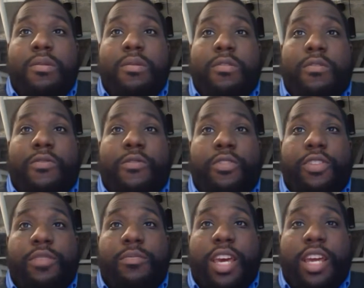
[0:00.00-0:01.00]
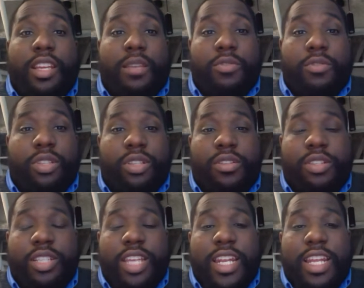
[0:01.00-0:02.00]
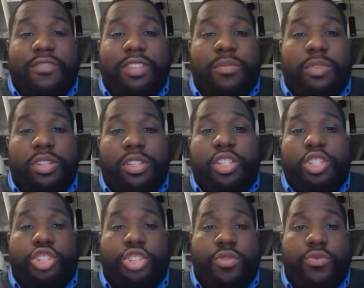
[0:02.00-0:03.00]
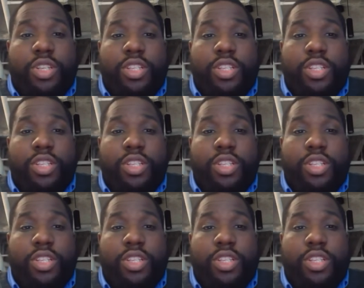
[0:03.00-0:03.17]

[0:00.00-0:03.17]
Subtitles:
for them not able to not have the ability to shoot